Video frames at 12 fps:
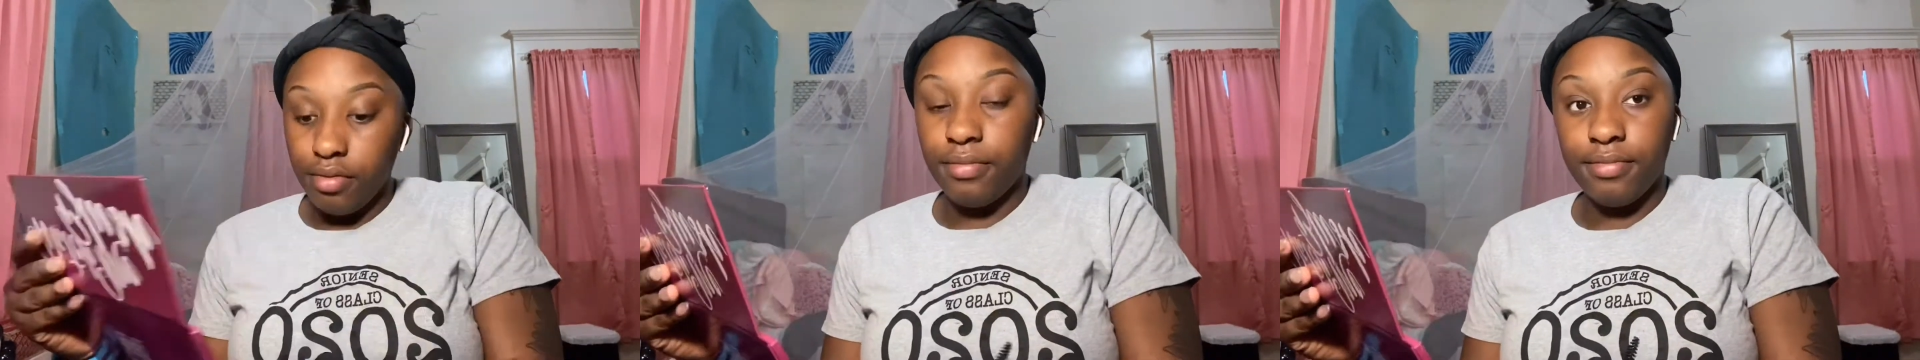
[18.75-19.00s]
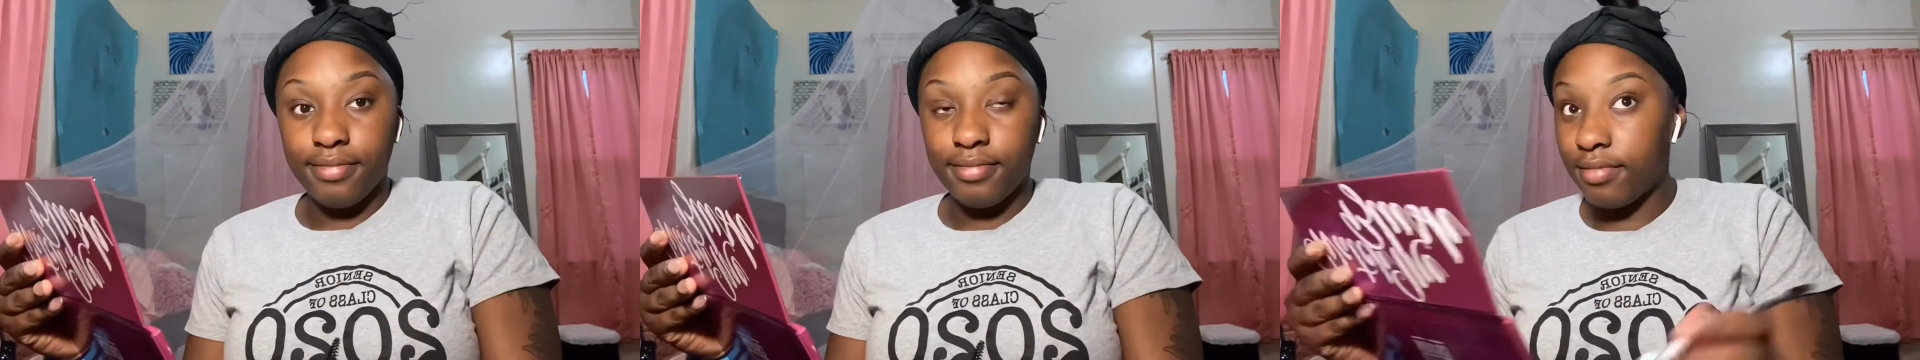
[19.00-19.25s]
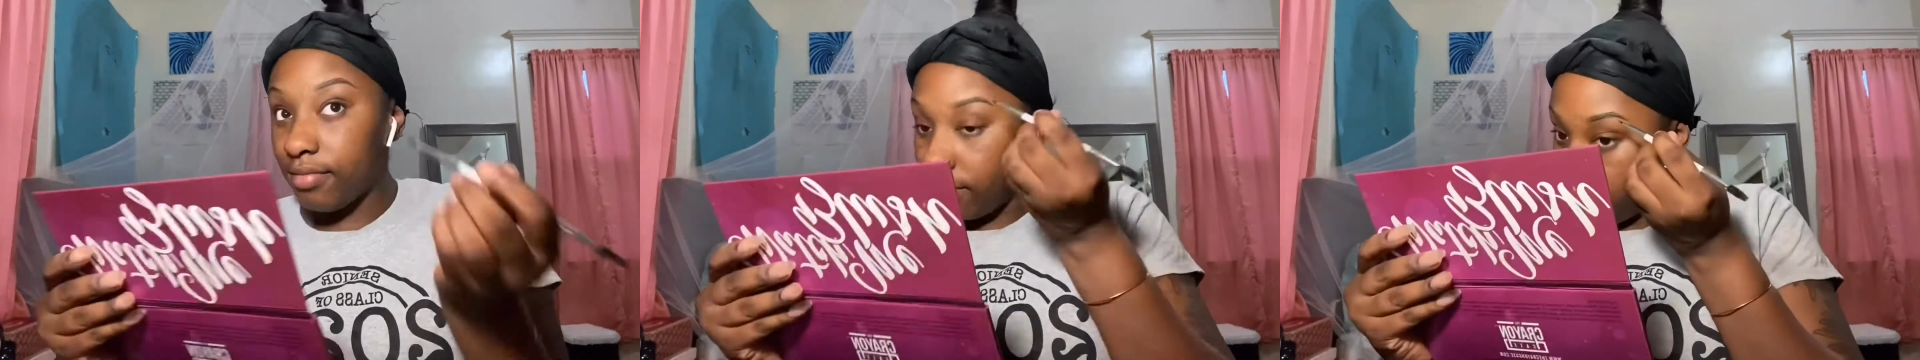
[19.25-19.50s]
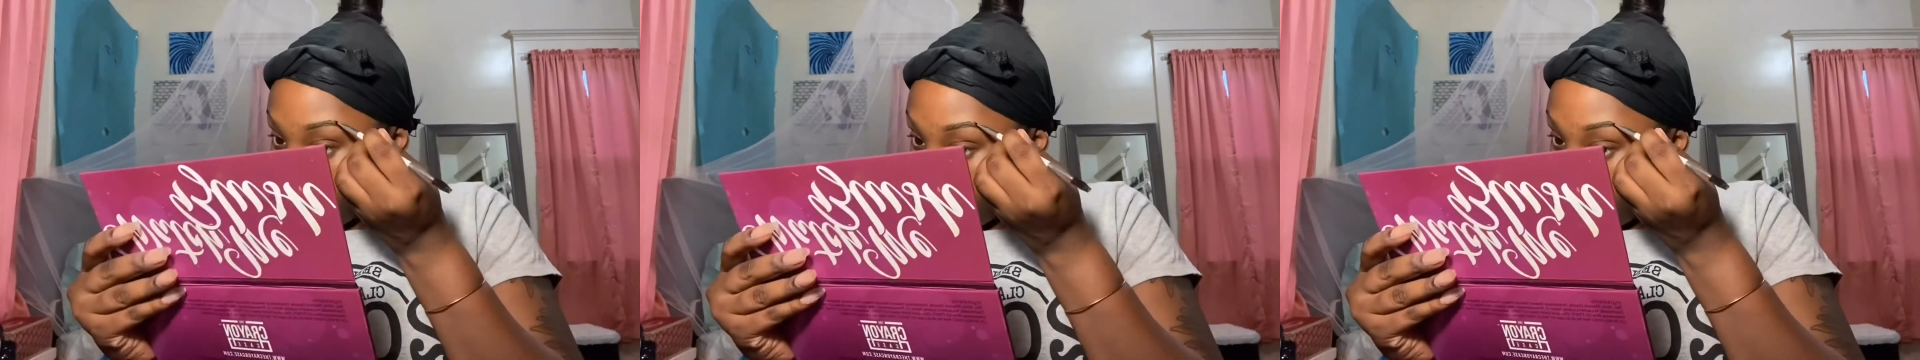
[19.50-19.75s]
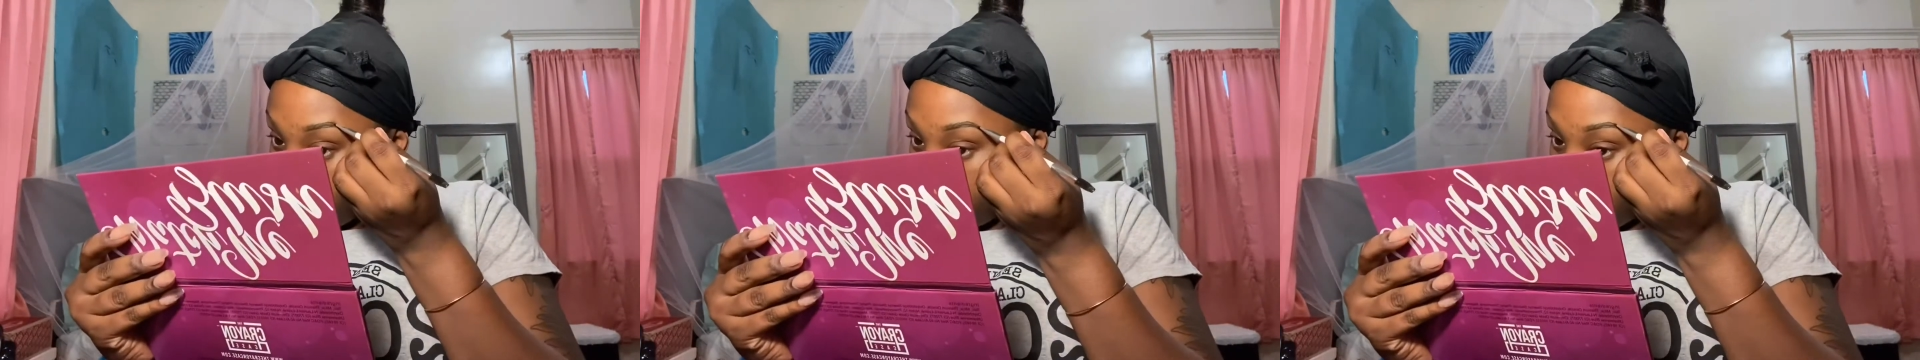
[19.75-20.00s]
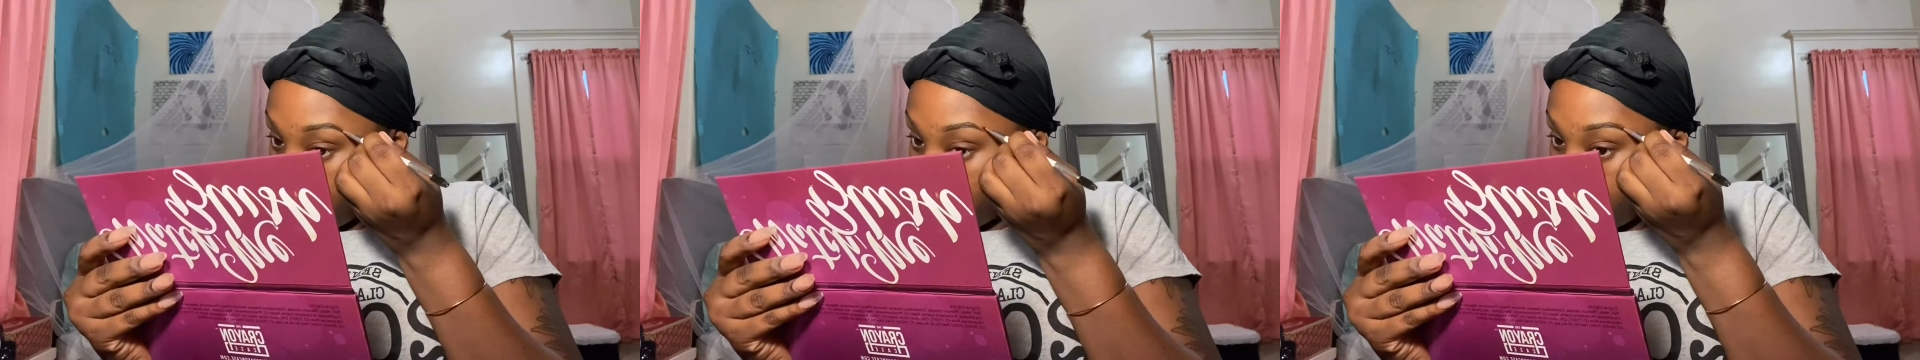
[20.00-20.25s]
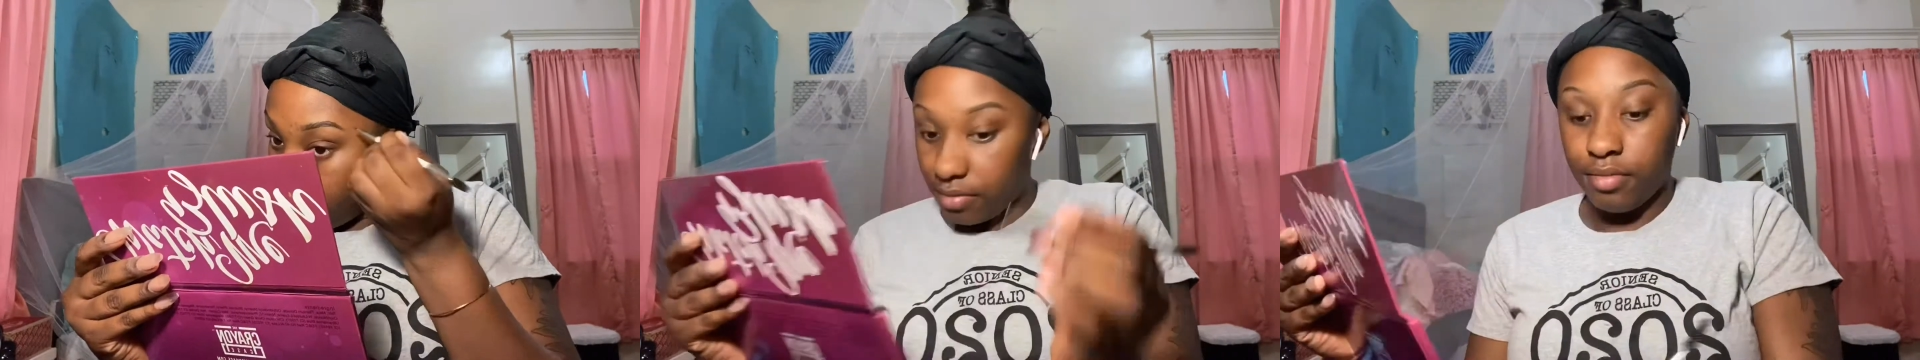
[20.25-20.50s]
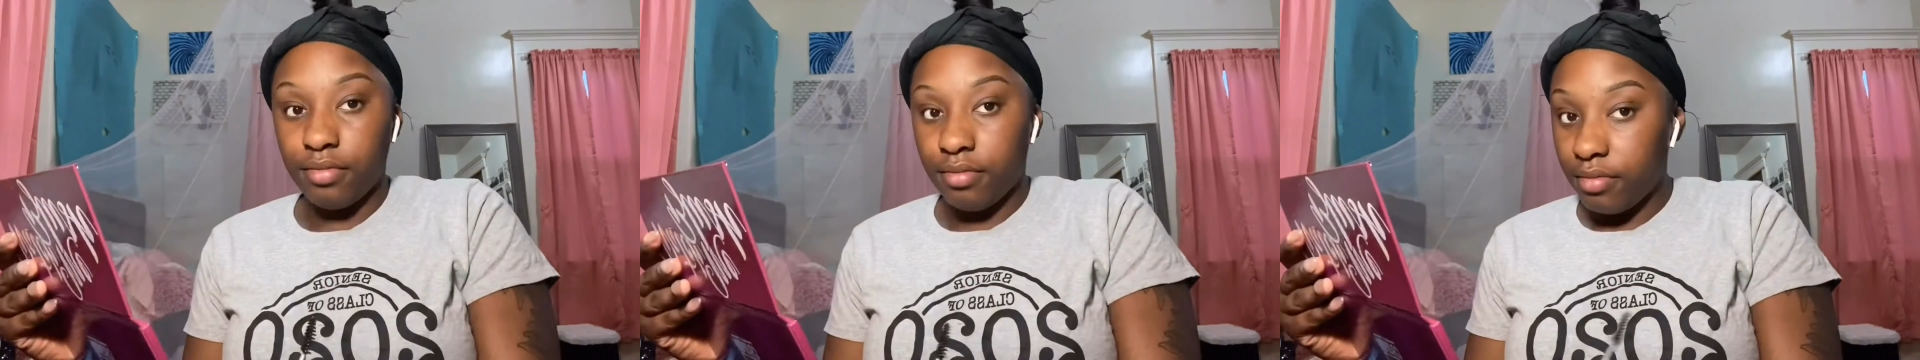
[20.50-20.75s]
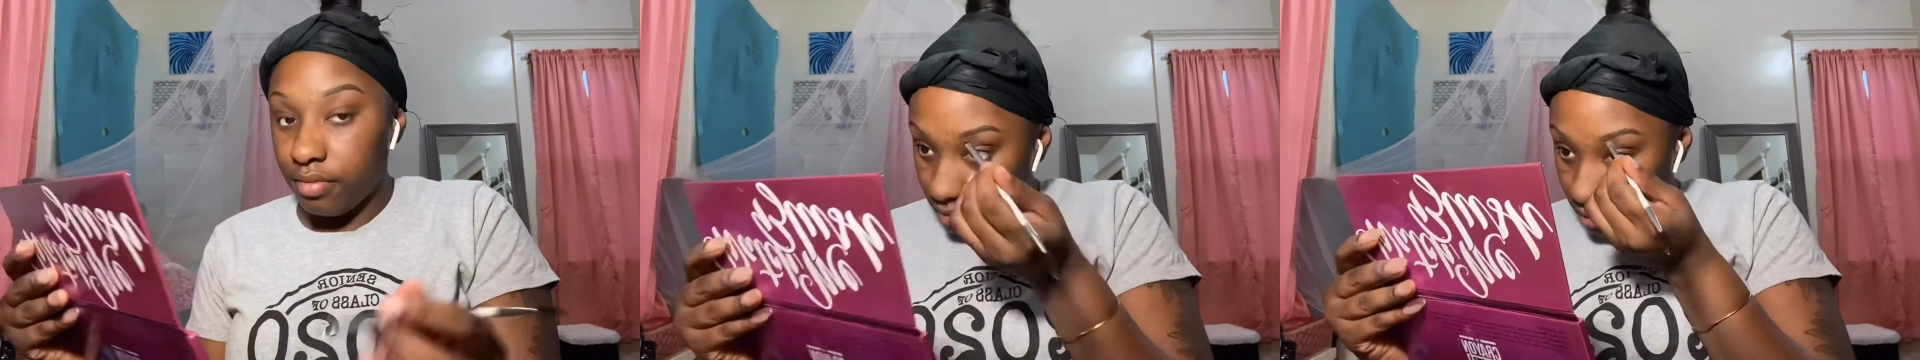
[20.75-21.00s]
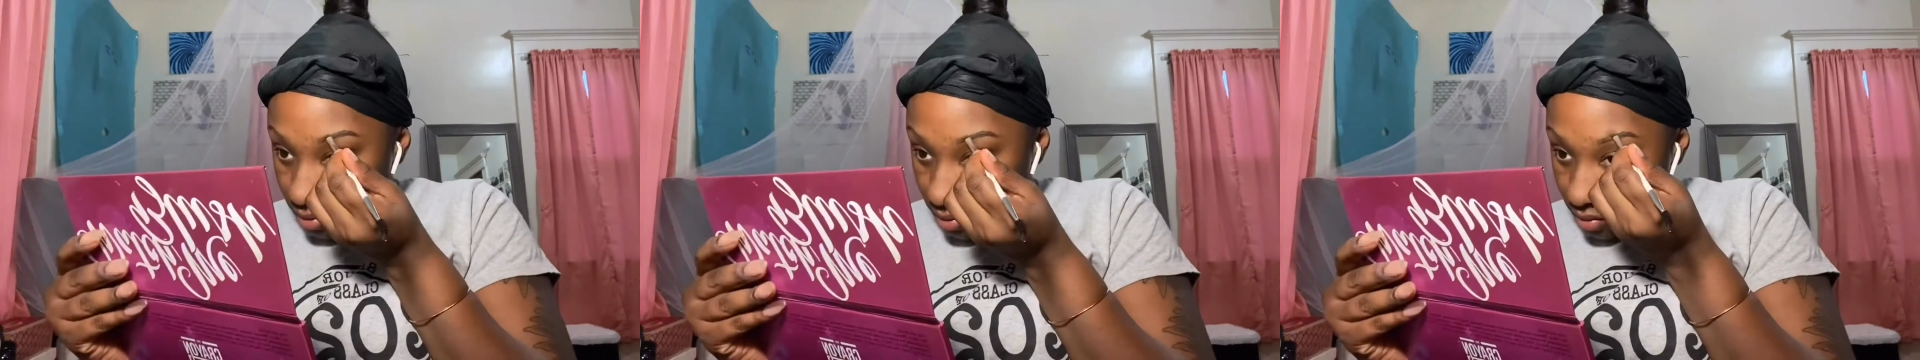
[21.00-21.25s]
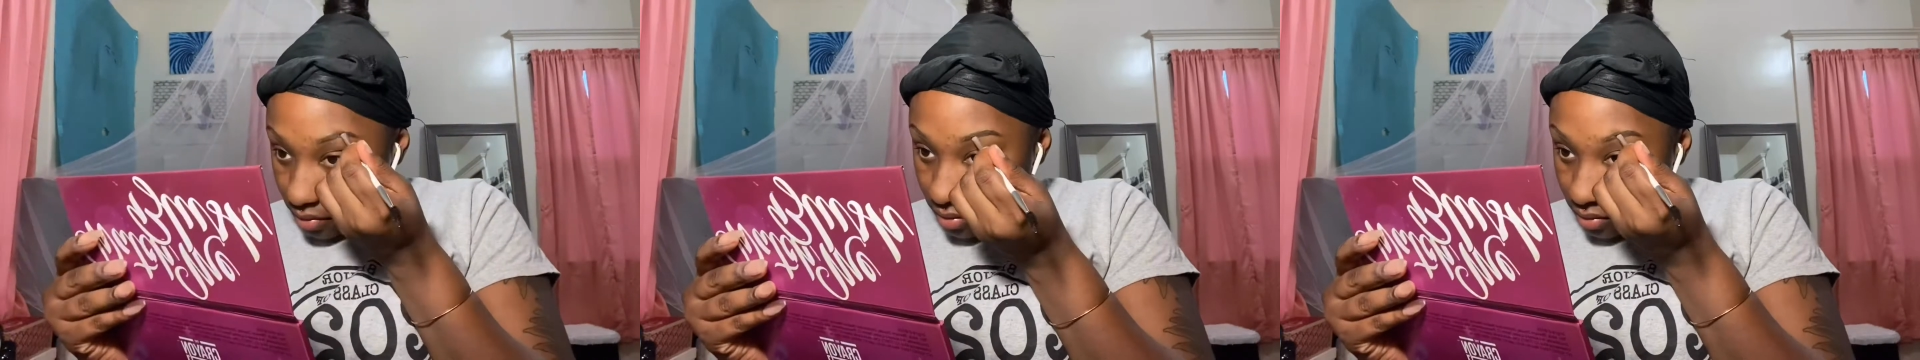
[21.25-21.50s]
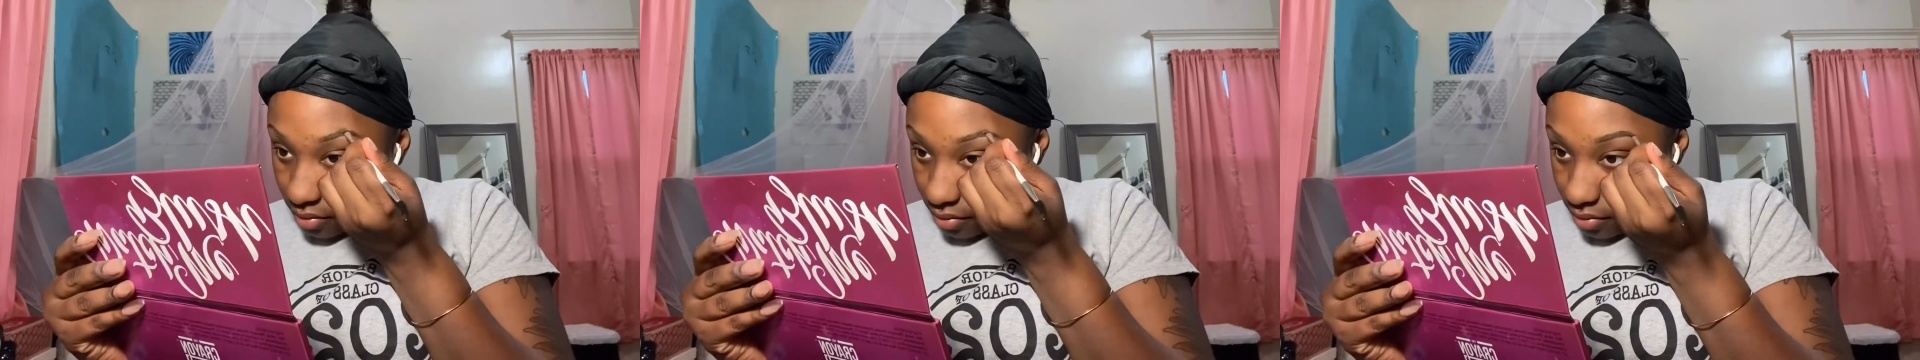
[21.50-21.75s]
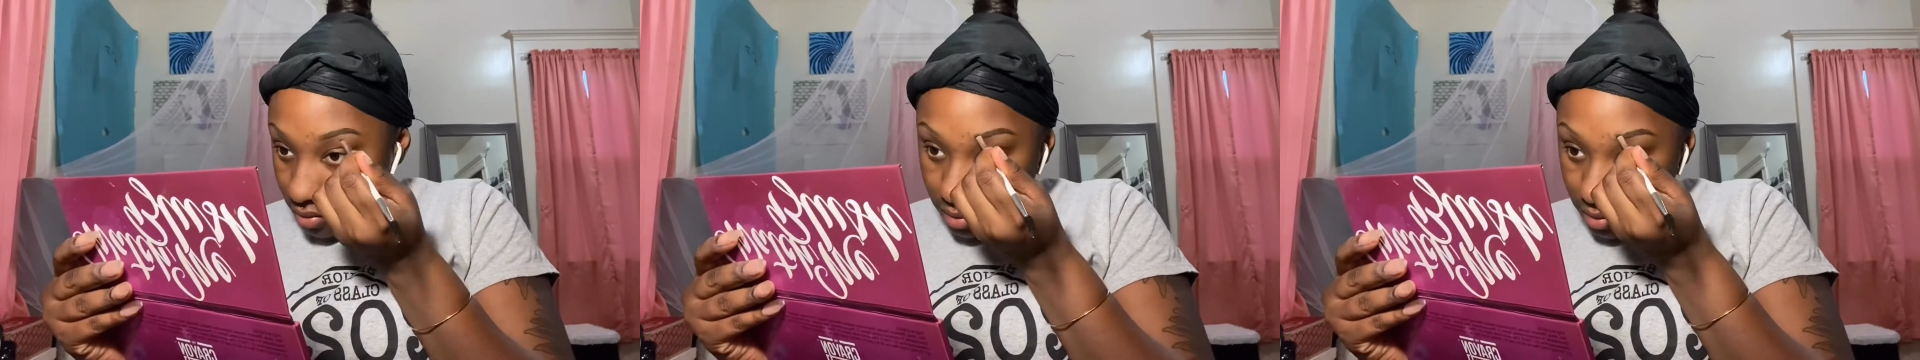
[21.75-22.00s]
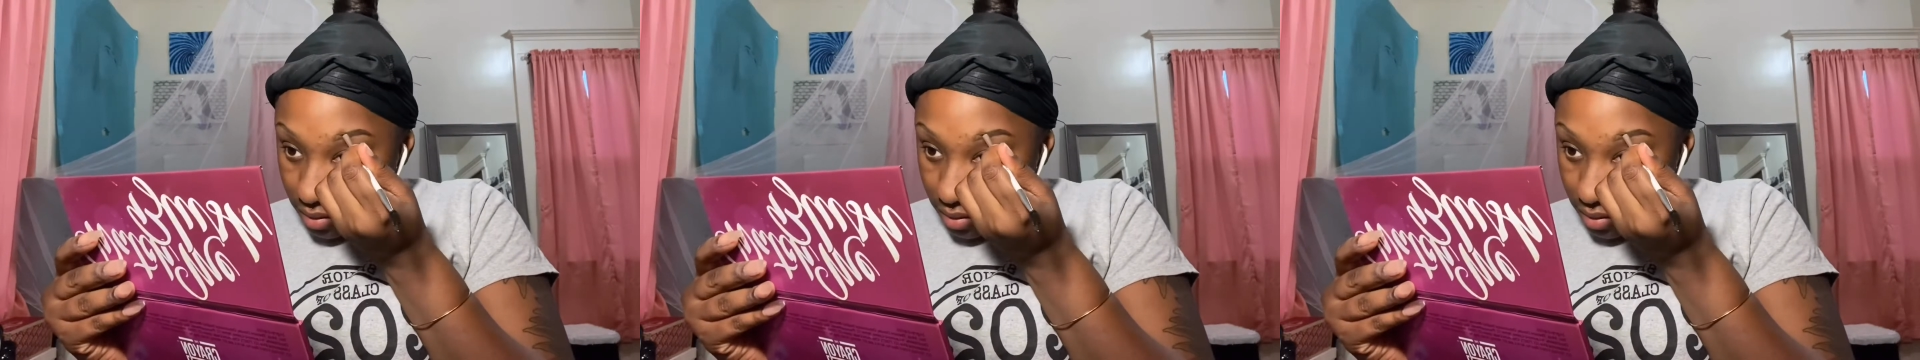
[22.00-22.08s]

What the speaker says: because I got a new phone and my video deleted with my phone.